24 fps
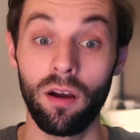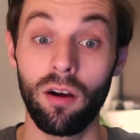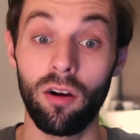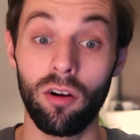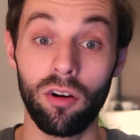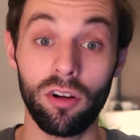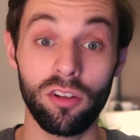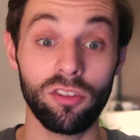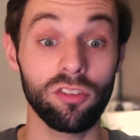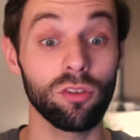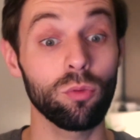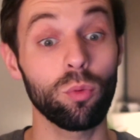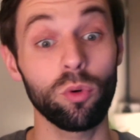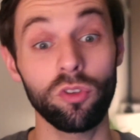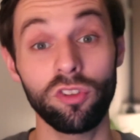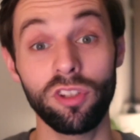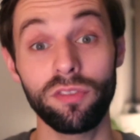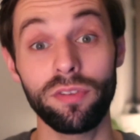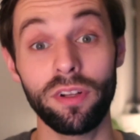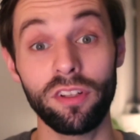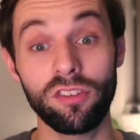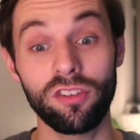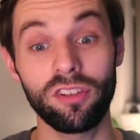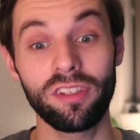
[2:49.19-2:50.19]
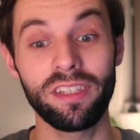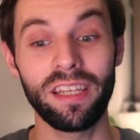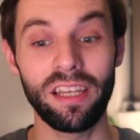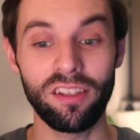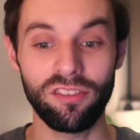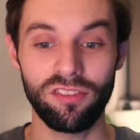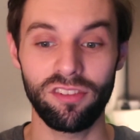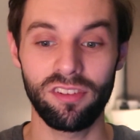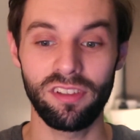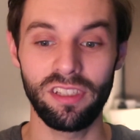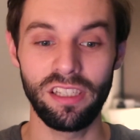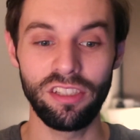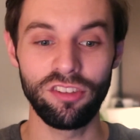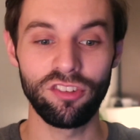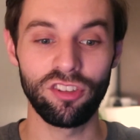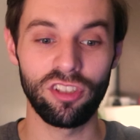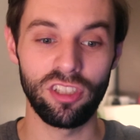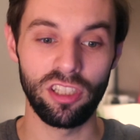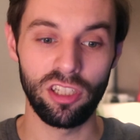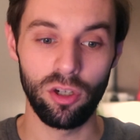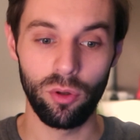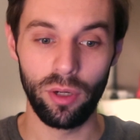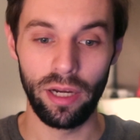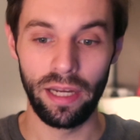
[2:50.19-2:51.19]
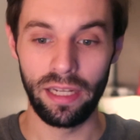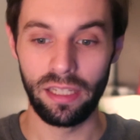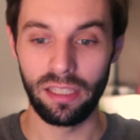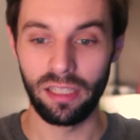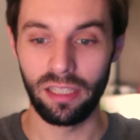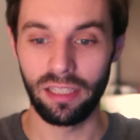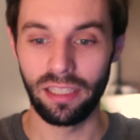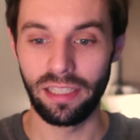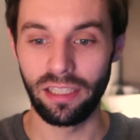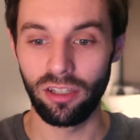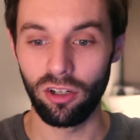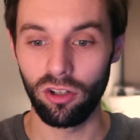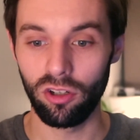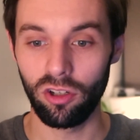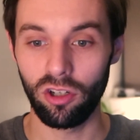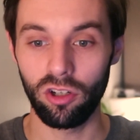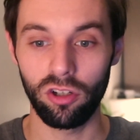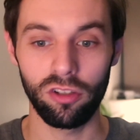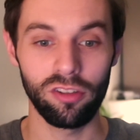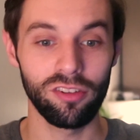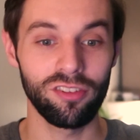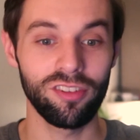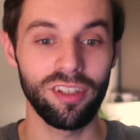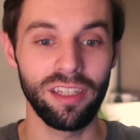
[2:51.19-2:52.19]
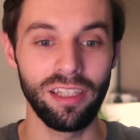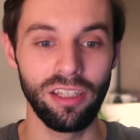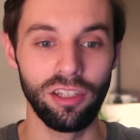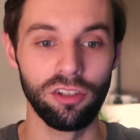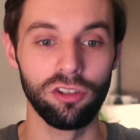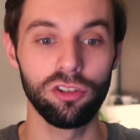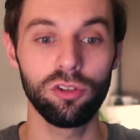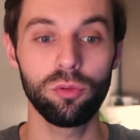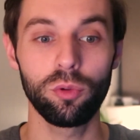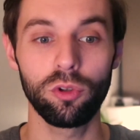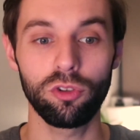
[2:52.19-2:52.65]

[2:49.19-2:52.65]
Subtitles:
Alright, so once you've answered yes to these, you can go ahead and click on continue,